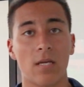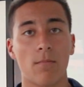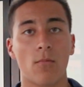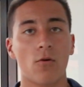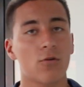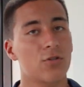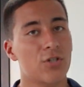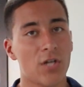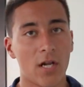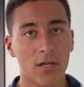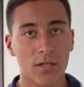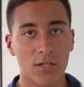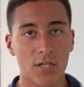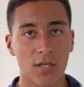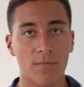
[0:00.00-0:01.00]
the most
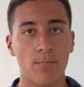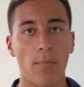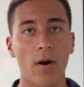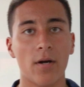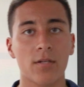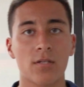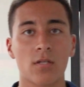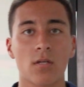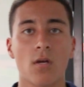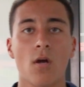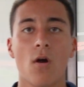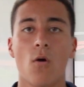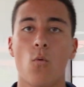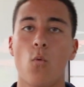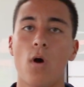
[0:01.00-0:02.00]
challenging part
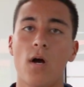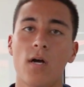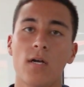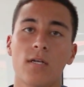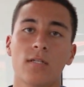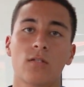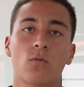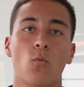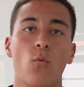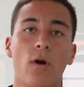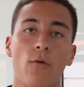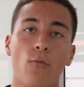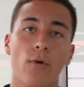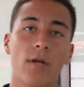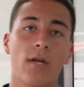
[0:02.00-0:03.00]
was
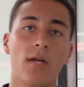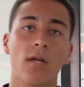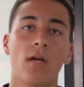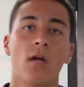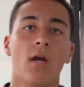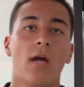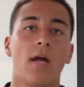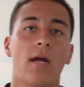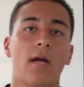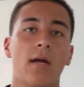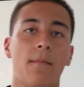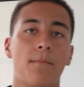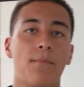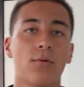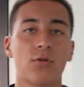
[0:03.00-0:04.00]
when we
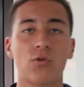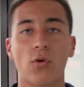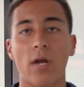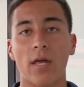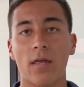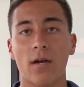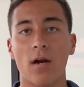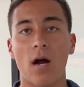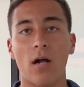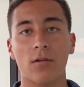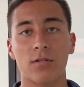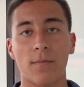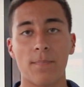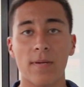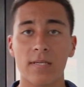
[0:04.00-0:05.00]
put together
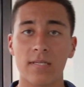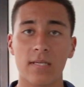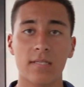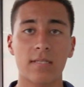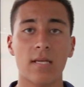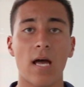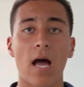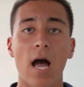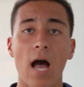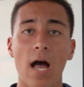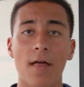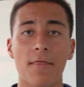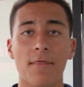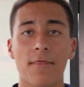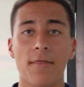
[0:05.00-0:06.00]
all the pieces
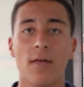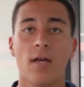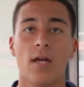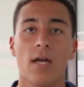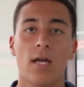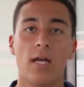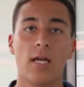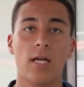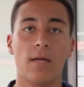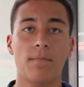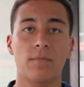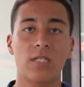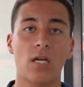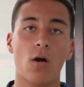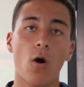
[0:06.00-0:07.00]
and
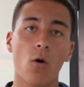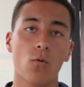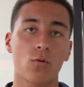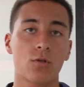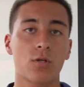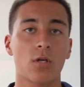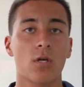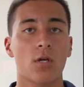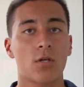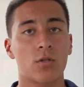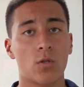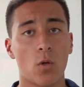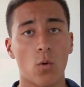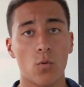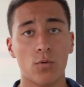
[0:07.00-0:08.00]
the codes.
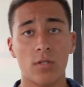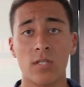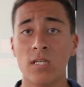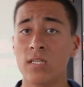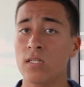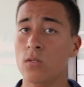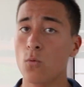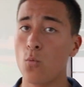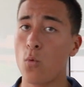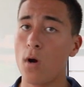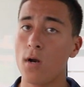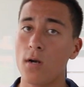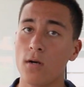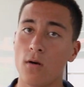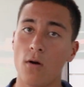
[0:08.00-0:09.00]
So this is
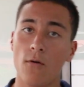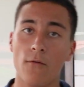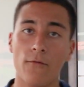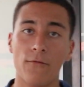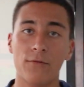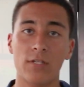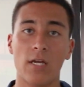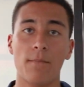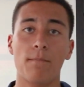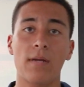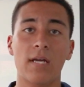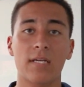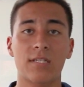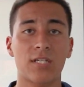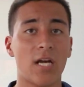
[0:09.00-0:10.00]
one of the
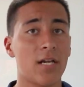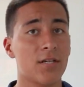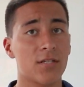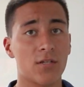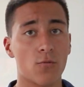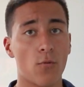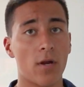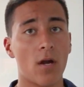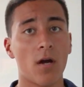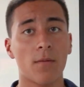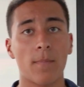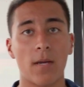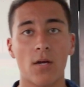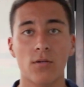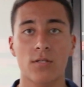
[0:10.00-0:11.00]
biggest challenges we
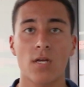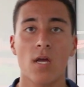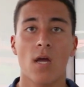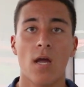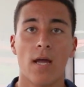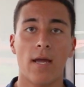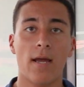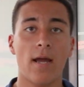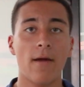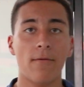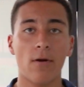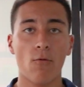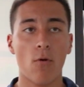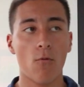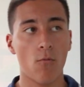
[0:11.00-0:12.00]
got, because
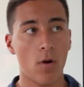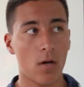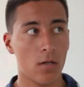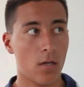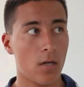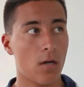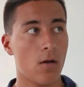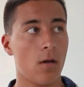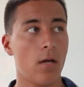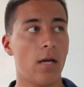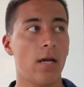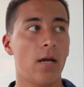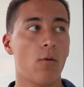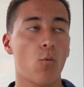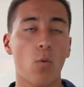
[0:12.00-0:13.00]
everyone
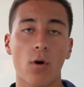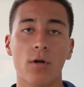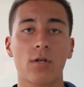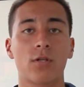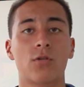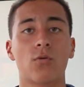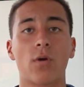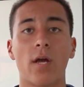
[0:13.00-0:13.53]
worked